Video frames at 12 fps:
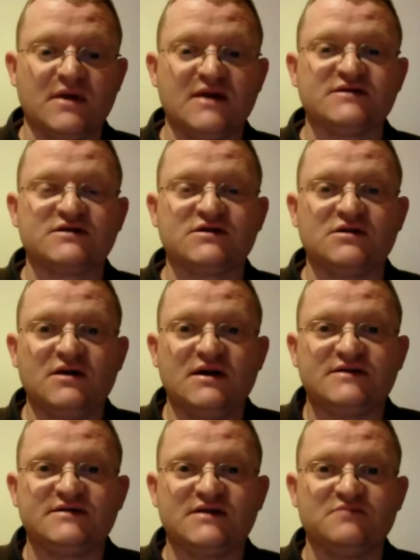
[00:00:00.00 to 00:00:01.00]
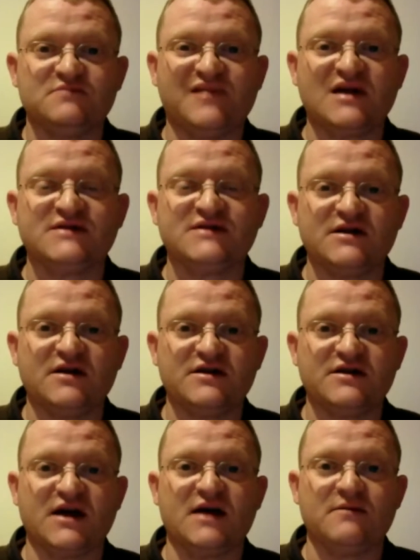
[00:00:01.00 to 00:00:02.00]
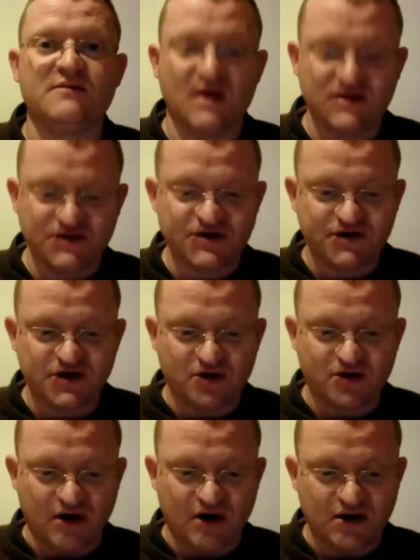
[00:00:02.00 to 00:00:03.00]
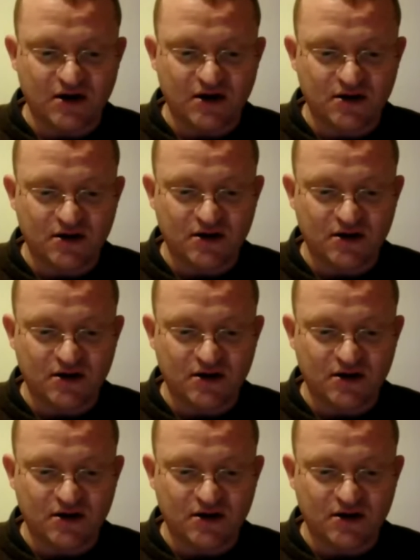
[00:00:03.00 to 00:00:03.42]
It brings another dimension to it.